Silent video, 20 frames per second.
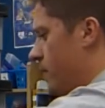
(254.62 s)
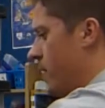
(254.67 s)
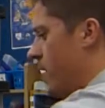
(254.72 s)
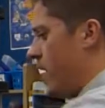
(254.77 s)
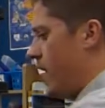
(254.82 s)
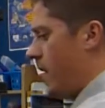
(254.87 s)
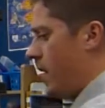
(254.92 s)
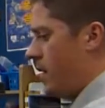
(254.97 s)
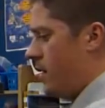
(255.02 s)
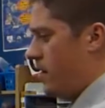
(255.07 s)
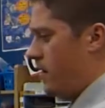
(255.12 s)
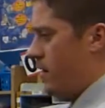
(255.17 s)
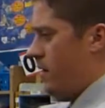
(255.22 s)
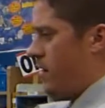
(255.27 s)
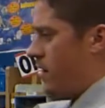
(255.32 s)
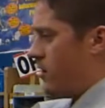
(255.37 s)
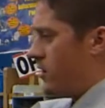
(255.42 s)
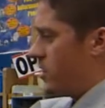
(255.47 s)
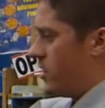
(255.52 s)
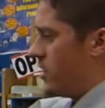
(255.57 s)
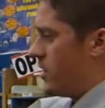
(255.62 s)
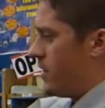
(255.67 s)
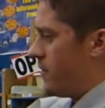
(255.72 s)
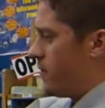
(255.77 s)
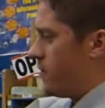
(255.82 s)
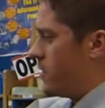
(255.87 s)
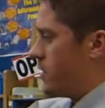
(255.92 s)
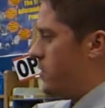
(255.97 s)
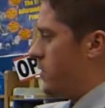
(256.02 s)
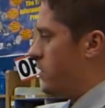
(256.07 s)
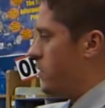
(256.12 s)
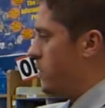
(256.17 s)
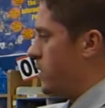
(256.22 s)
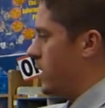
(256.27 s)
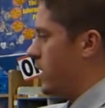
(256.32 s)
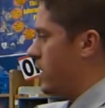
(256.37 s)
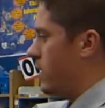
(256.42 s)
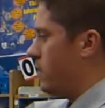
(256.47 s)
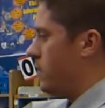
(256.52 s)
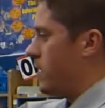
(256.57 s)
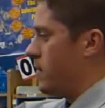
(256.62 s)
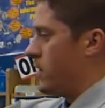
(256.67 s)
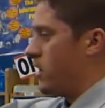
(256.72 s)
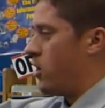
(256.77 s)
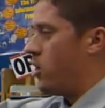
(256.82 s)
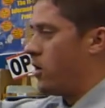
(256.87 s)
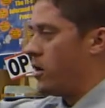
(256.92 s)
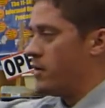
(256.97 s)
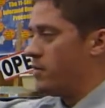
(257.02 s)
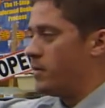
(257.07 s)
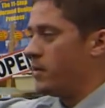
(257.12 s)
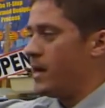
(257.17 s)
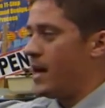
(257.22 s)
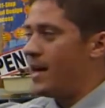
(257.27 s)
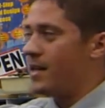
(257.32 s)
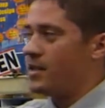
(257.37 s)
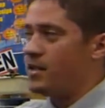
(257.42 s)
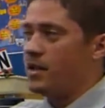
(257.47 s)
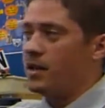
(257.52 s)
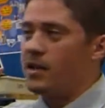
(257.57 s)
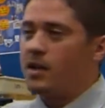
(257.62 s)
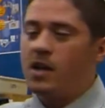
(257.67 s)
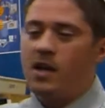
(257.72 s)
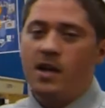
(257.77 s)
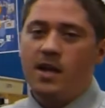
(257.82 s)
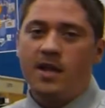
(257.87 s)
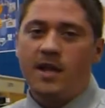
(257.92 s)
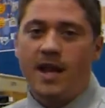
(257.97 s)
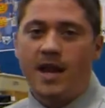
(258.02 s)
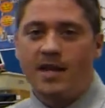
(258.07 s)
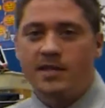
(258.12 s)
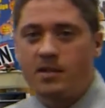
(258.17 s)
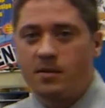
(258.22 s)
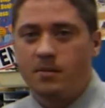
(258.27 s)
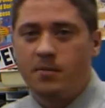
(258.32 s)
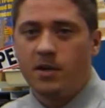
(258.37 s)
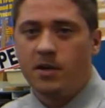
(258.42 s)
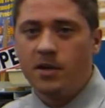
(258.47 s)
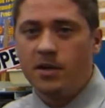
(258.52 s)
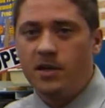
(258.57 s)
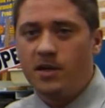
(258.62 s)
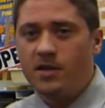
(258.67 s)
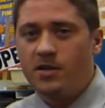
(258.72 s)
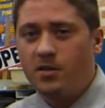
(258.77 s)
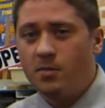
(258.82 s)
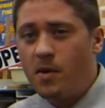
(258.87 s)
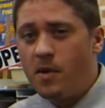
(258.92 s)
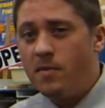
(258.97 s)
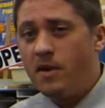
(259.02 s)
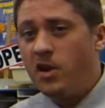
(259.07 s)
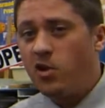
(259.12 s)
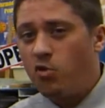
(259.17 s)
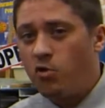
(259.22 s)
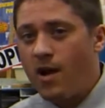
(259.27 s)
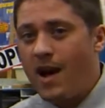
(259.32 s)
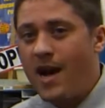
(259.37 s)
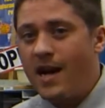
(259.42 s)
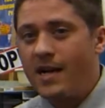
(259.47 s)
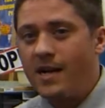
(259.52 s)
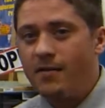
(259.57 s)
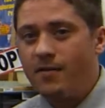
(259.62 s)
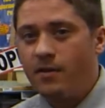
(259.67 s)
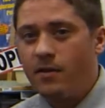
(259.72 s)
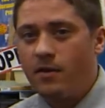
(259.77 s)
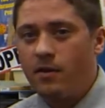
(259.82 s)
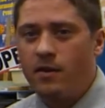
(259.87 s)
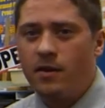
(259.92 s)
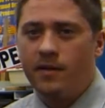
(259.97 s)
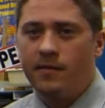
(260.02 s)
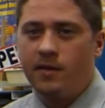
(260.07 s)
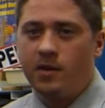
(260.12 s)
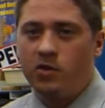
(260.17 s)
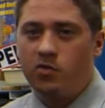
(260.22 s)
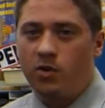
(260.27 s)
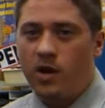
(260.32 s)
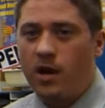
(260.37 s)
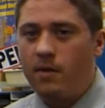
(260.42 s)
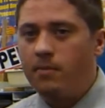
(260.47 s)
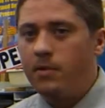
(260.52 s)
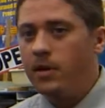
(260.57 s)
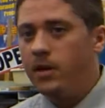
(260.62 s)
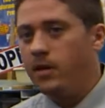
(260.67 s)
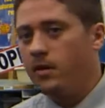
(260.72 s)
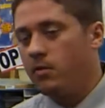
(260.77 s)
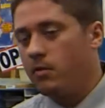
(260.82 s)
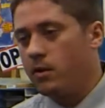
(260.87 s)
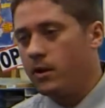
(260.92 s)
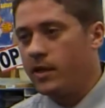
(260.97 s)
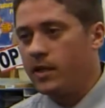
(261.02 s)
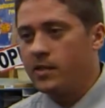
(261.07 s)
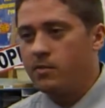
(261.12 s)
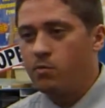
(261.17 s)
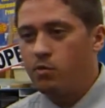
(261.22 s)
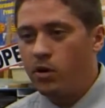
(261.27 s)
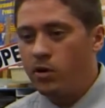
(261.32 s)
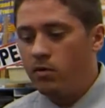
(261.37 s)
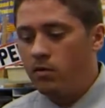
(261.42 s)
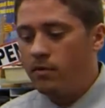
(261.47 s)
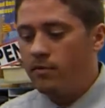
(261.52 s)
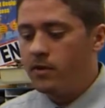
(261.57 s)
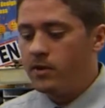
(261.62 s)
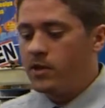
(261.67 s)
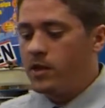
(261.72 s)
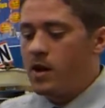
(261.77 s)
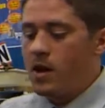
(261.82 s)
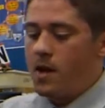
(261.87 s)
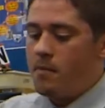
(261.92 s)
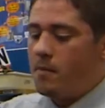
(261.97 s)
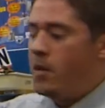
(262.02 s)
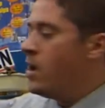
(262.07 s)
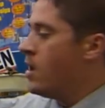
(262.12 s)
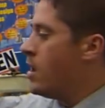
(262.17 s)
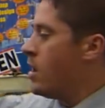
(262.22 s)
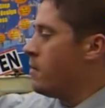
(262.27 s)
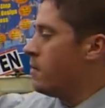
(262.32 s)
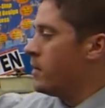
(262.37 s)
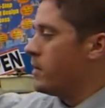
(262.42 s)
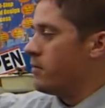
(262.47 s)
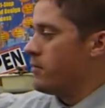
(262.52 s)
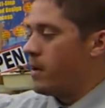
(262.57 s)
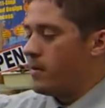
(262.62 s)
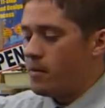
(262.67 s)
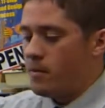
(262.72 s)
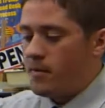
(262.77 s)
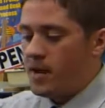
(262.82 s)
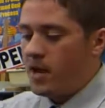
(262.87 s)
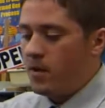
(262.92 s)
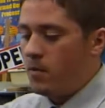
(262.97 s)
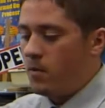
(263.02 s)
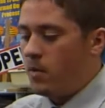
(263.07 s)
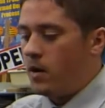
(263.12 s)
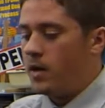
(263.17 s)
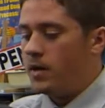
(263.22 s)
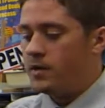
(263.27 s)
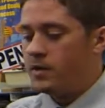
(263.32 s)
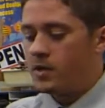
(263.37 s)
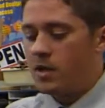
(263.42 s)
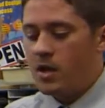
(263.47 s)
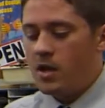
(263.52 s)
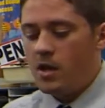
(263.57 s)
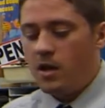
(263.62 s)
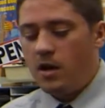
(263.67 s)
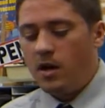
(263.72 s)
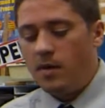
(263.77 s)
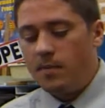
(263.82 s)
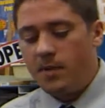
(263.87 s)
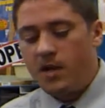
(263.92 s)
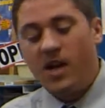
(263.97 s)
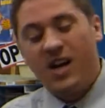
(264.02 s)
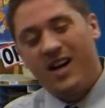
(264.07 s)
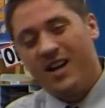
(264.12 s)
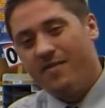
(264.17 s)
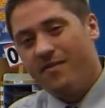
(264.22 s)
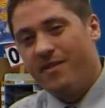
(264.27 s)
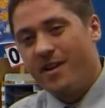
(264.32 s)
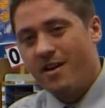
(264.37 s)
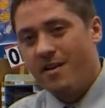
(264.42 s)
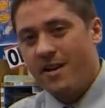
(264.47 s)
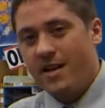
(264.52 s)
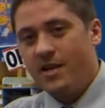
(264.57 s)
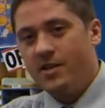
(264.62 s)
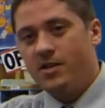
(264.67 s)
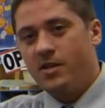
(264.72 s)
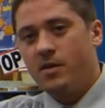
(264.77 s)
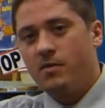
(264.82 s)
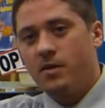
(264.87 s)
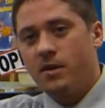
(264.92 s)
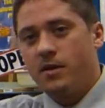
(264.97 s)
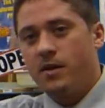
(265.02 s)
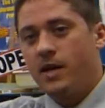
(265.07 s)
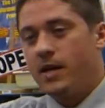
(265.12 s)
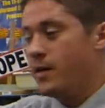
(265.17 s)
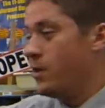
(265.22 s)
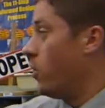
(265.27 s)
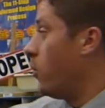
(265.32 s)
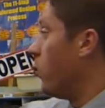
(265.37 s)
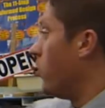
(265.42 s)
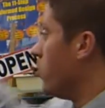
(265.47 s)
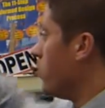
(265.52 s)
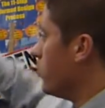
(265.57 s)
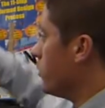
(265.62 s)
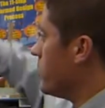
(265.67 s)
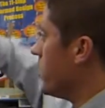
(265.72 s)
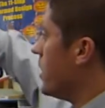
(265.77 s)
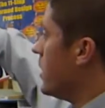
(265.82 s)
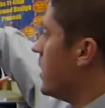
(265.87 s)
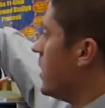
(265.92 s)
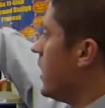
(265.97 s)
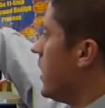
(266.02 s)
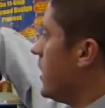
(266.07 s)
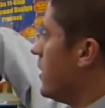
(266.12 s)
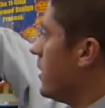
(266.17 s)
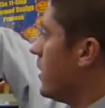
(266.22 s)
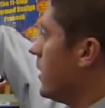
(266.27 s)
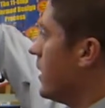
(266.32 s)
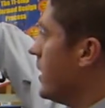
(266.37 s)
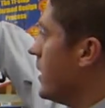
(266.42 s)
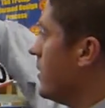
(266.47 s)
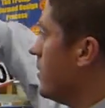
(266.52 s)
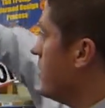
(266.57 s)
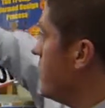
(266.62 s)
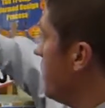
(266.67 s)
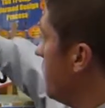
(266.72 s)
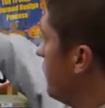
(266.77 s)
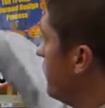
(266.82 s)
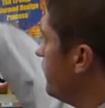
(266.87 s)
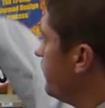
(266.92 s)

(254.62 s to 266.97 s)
And there's a difference between maybe the hard plastic that has ability to maybe crack if you drop it, or it gets brittle over time. But the Rubbermaid ones cut very easily when you're cutting holes in the lids,